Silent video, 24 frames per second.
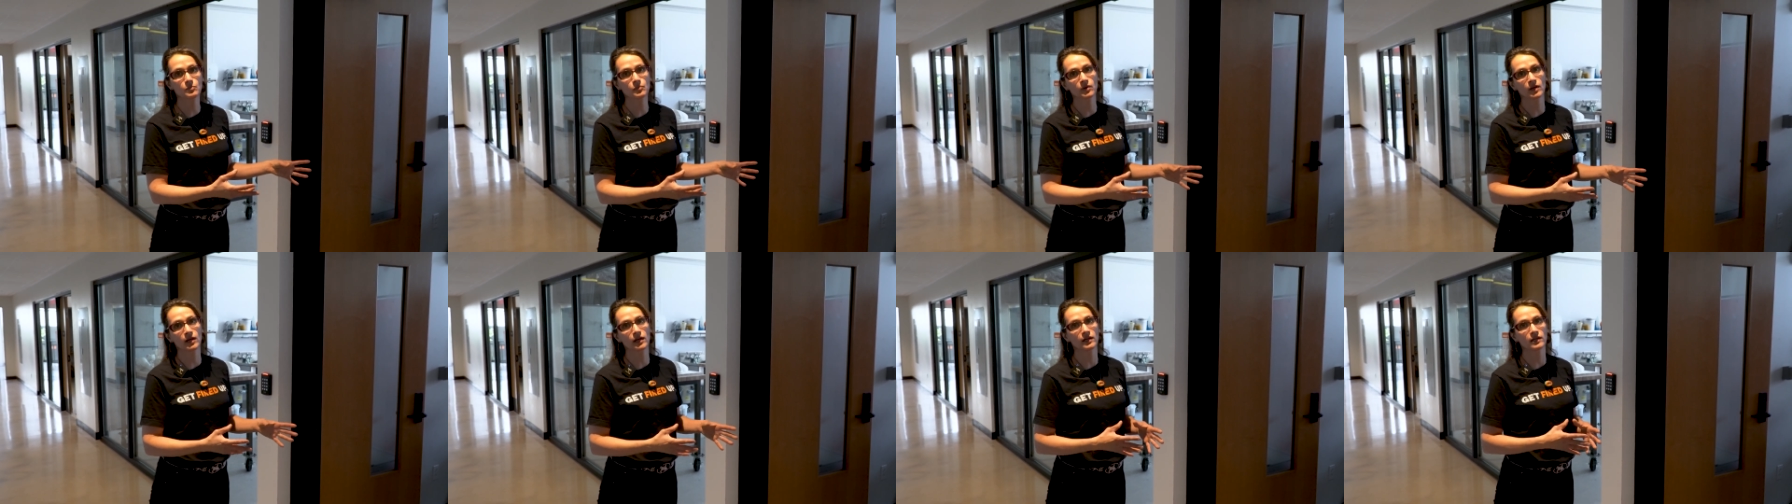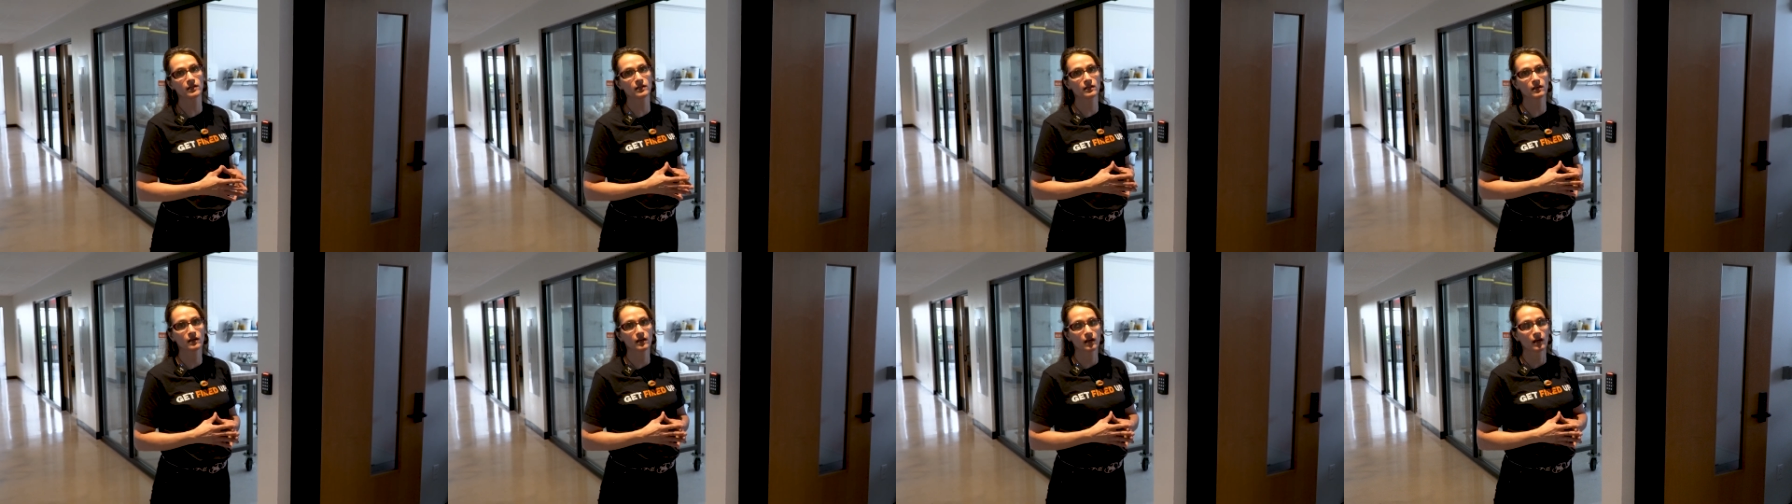but
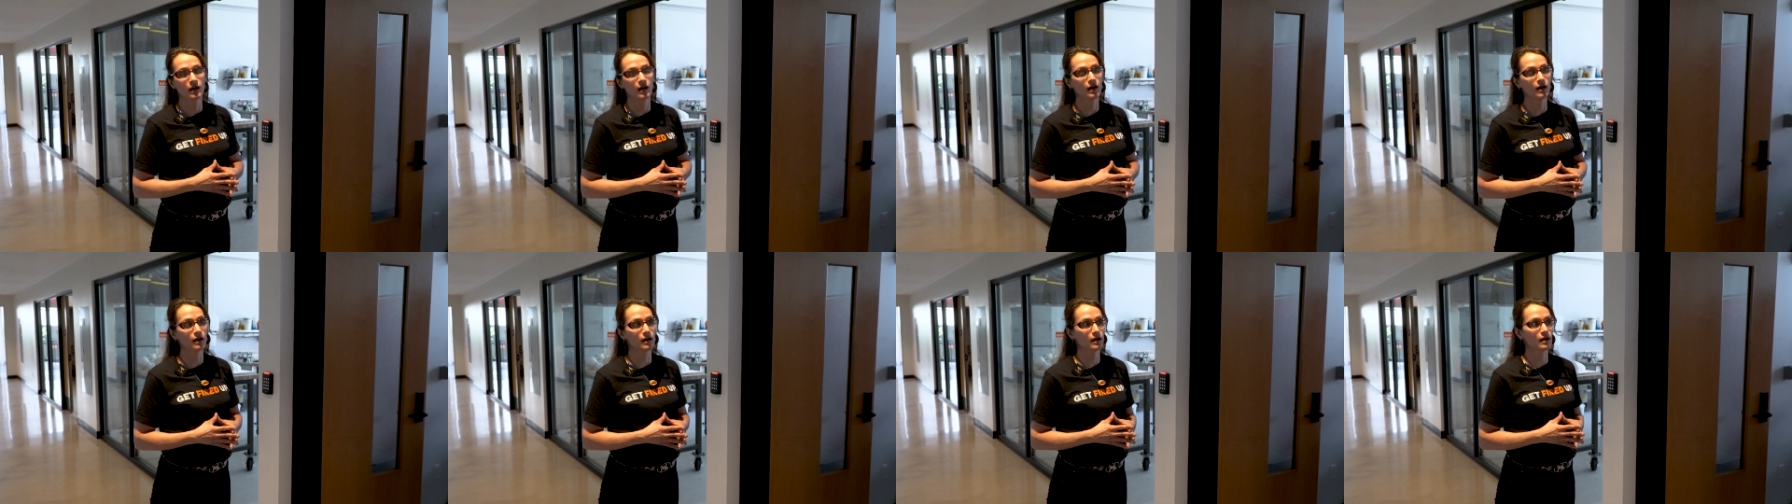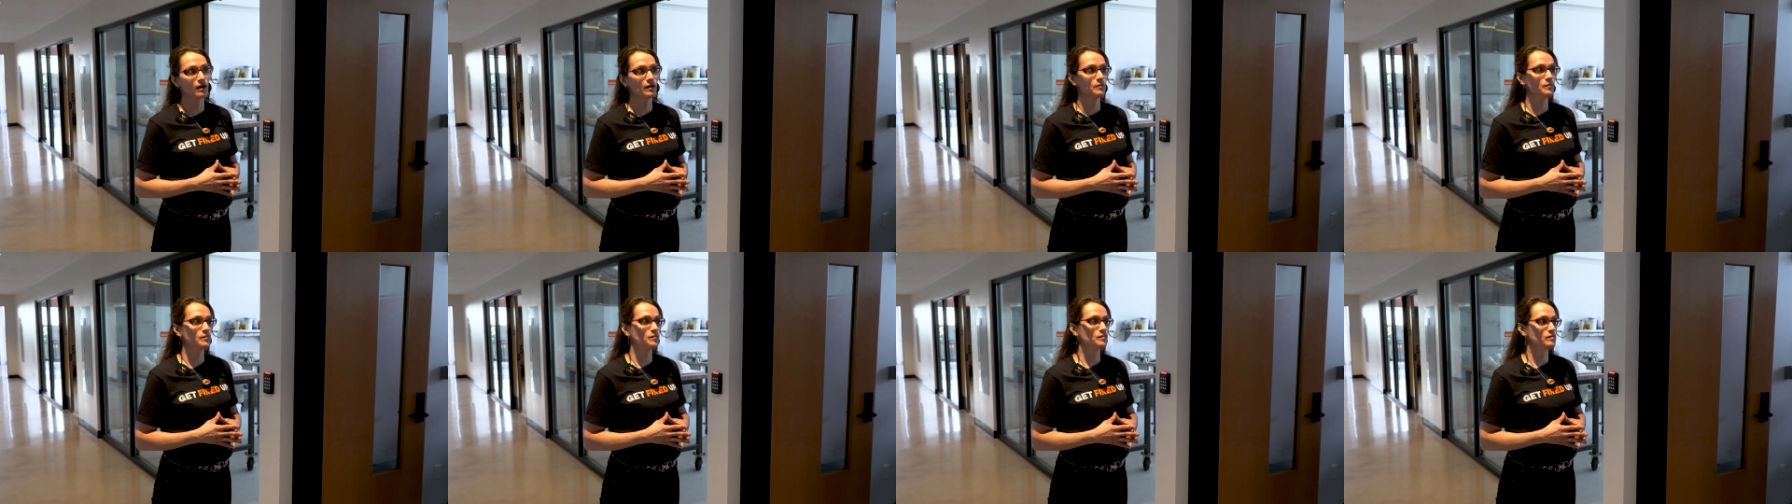
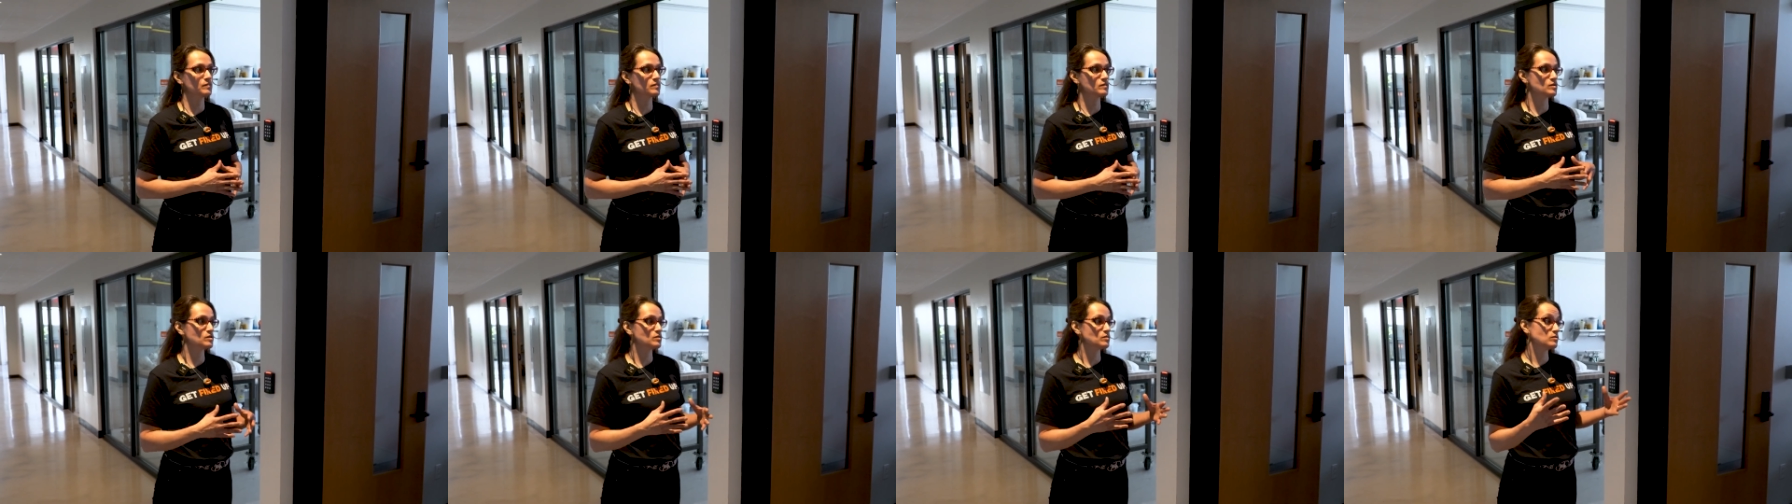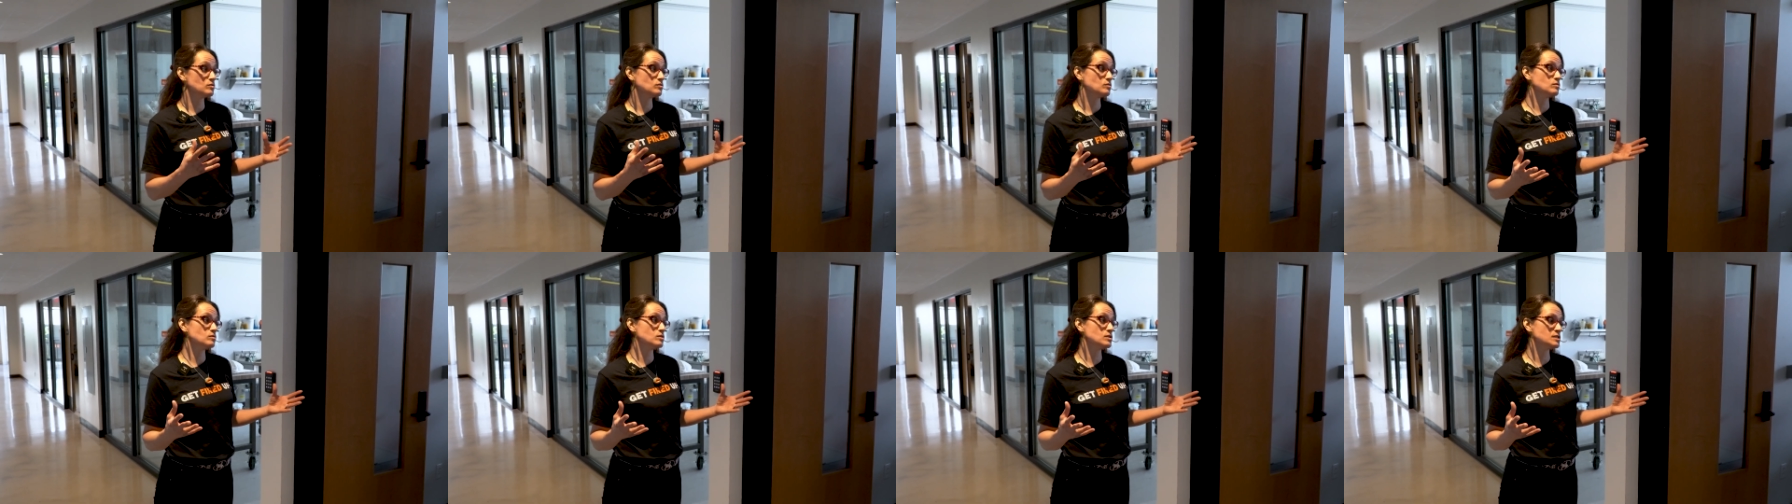
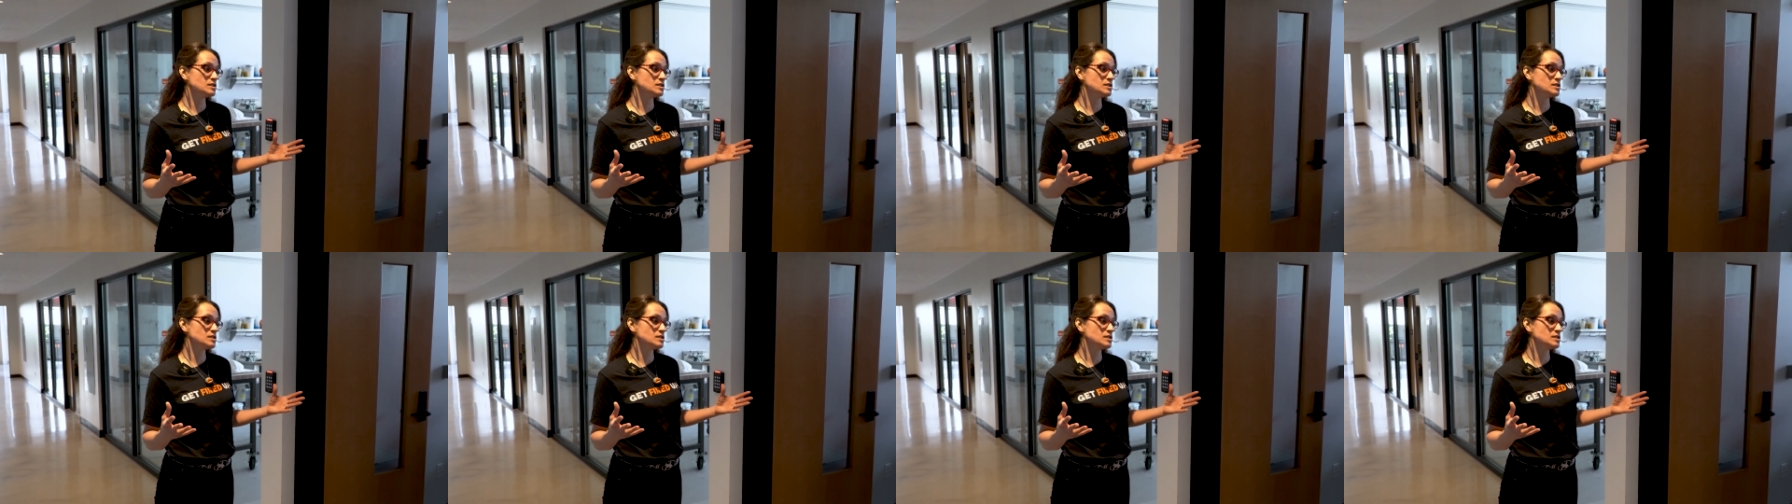the